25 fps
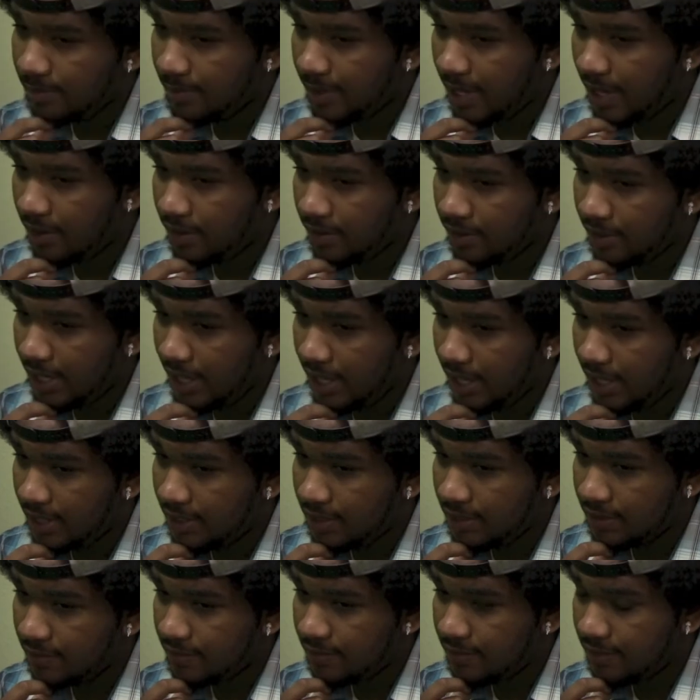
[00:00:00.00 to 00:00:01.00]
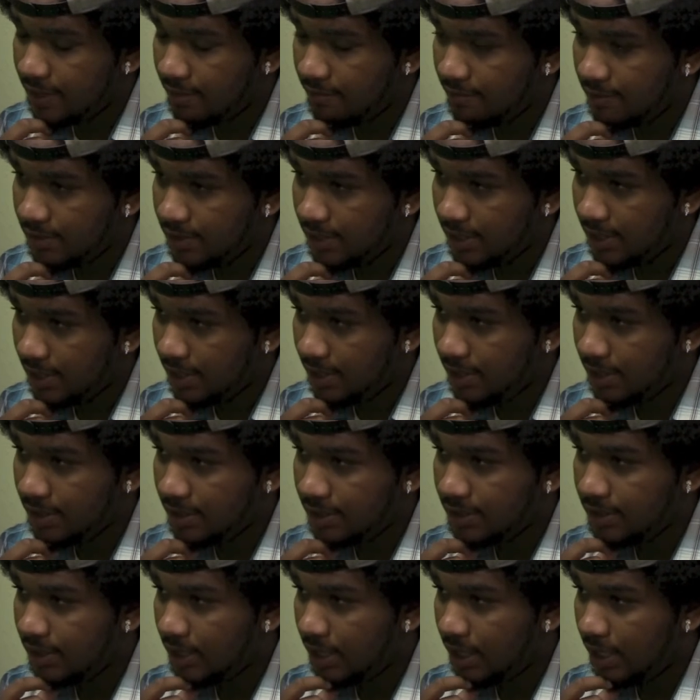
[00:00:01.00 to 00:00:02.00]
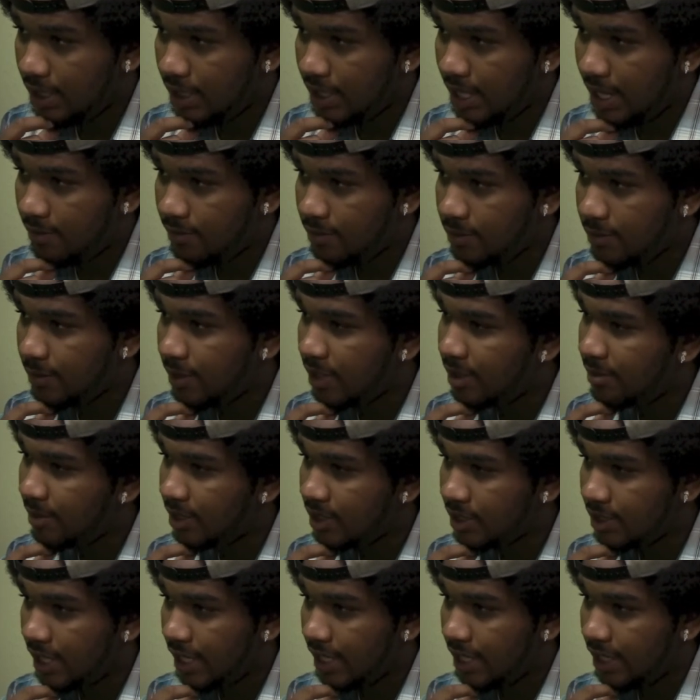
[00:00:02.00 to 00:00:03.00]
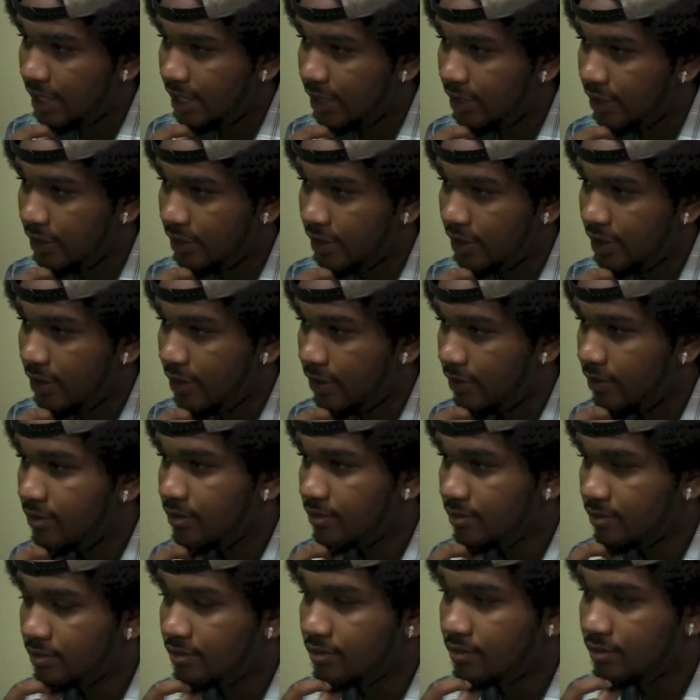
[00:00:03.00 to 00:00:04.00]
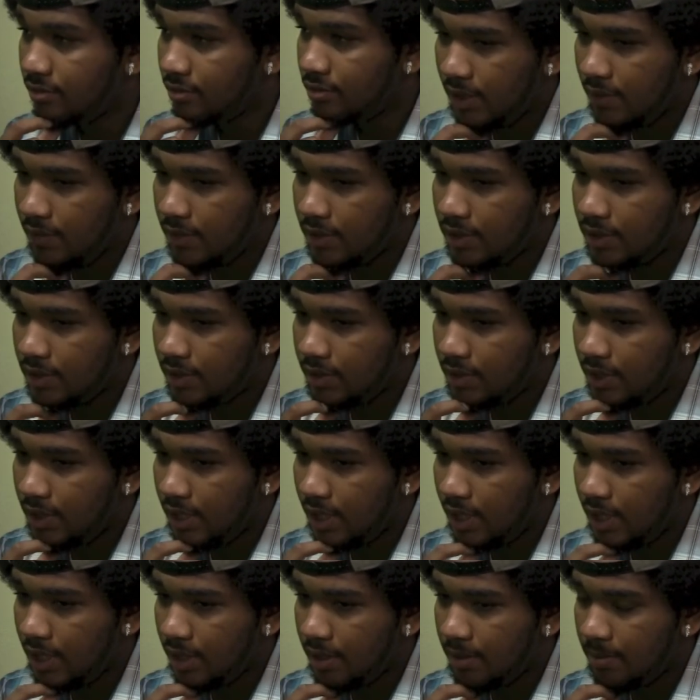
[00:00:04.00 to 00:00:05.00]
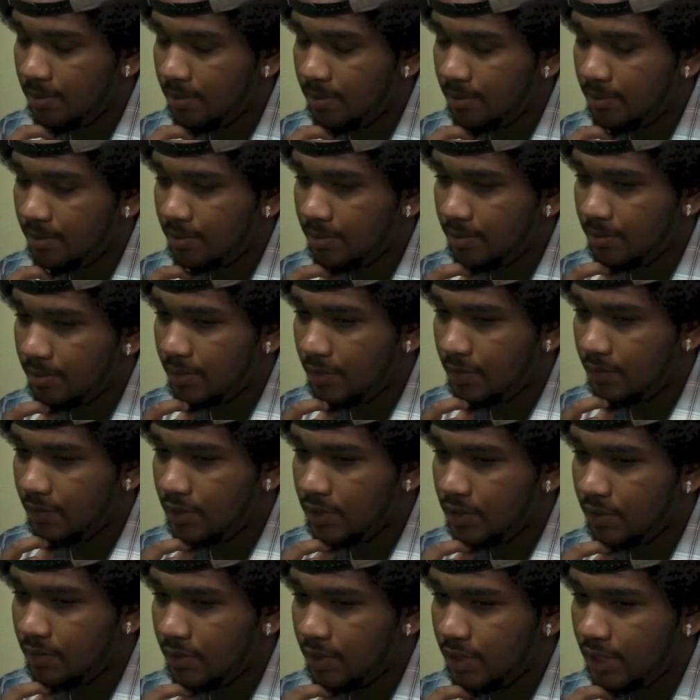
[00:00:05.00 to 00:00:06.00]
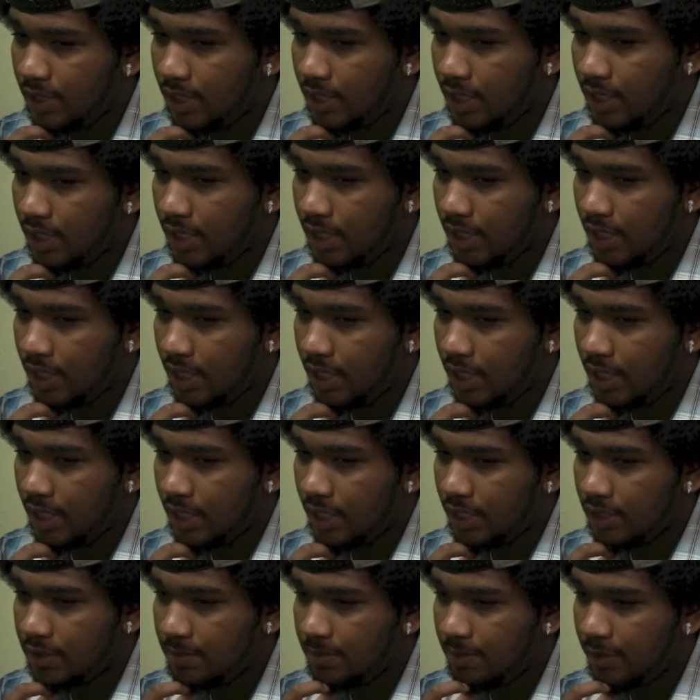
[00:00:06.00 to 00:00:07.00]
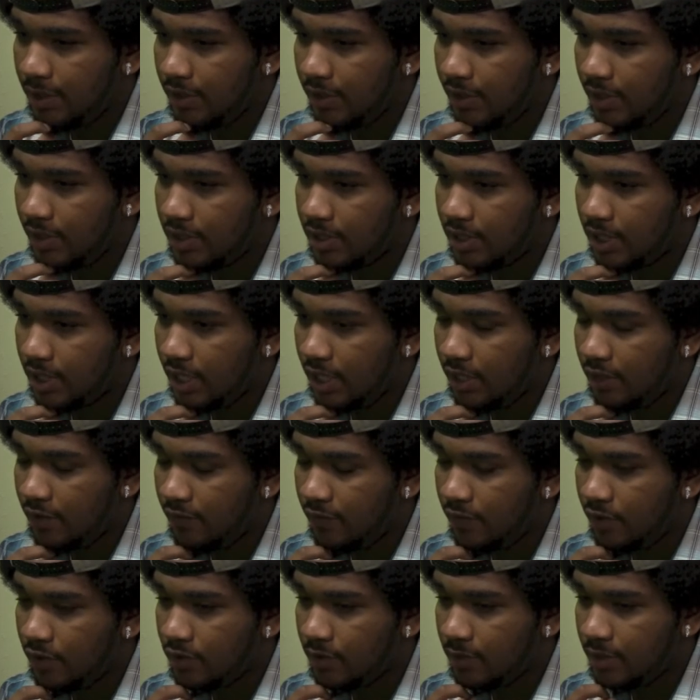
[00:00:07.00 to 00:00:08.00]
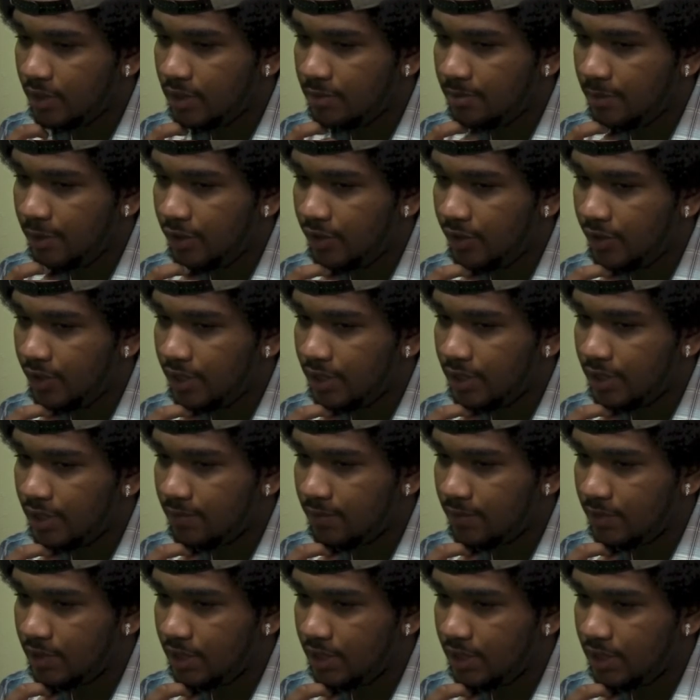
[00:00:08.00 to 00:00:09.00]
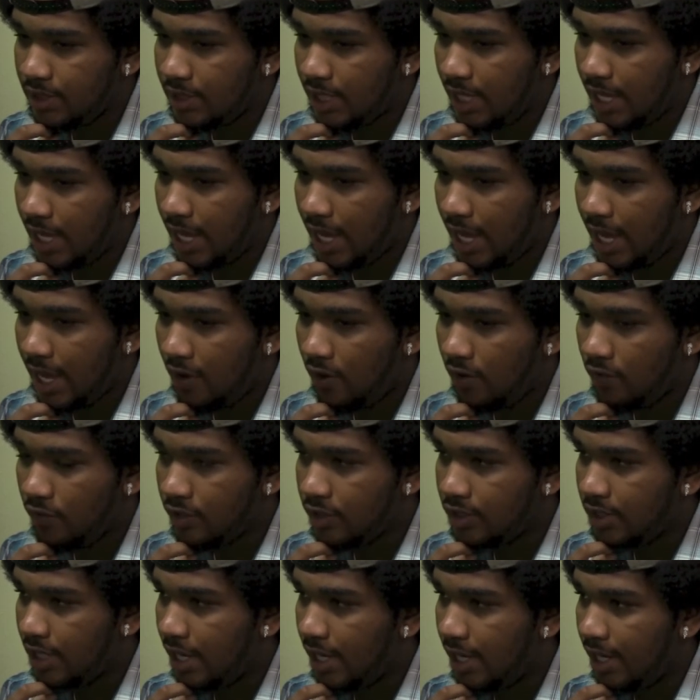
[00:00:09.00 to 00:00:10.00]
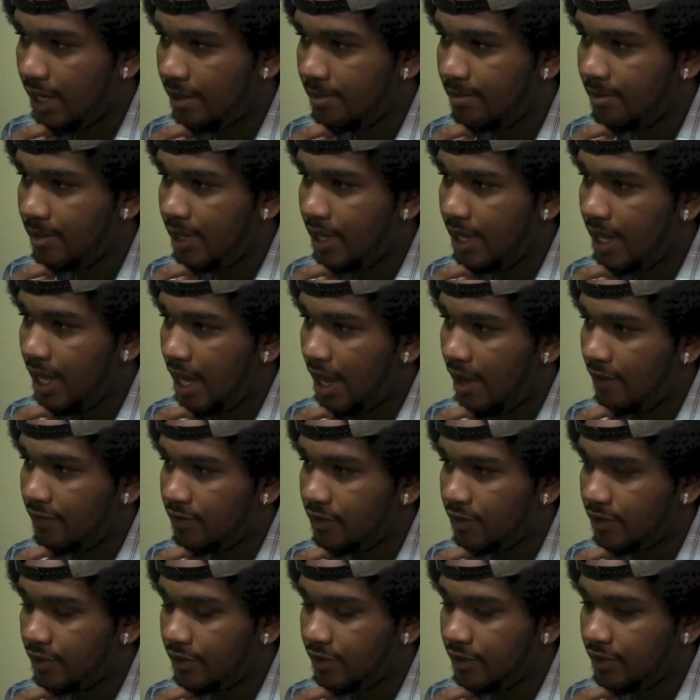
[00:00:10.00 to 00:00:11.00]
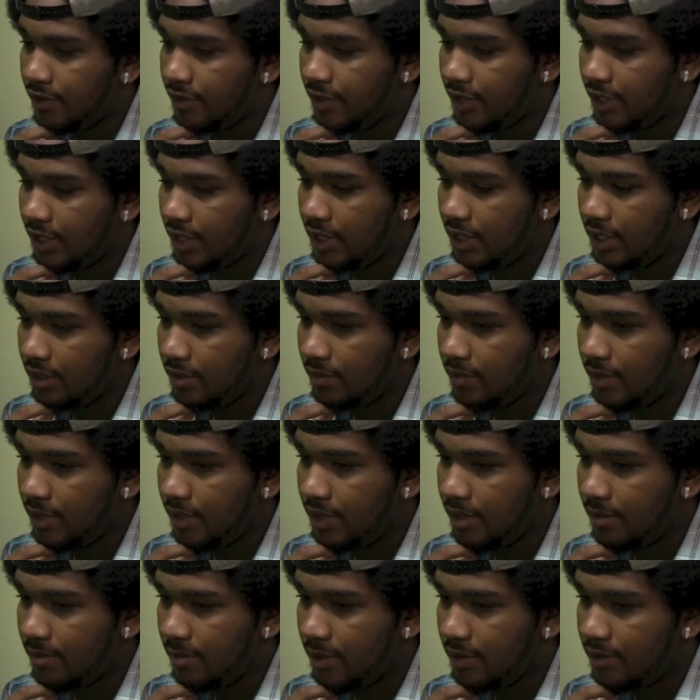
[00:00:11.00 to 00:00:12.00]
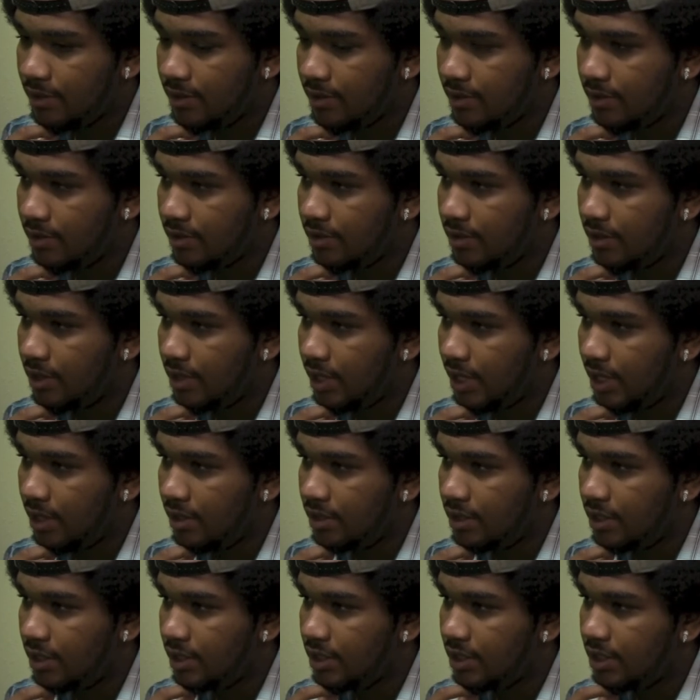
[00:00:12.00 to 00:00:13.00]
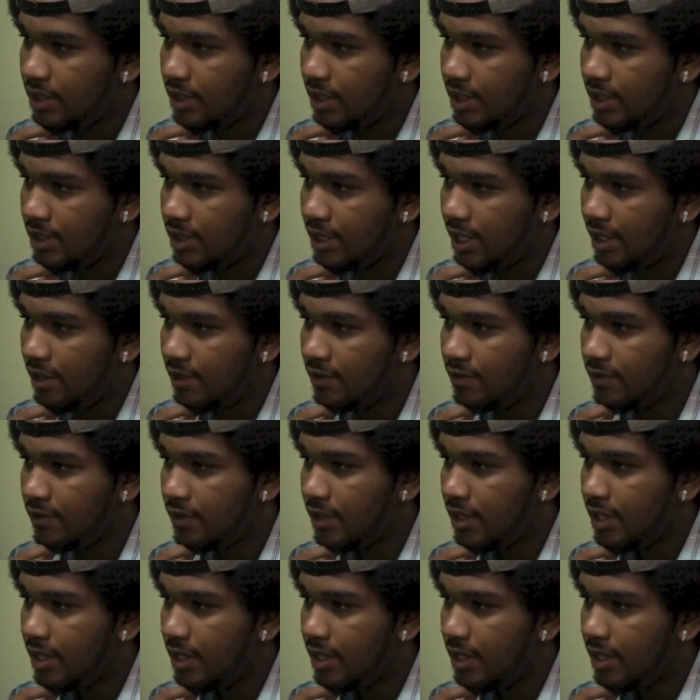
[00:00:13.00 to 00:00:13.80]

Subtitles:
about the age of 17, and that was pretty much like a year ago. It wasn't really an individual experience. It was just over time, after dealing with the mental illness itself,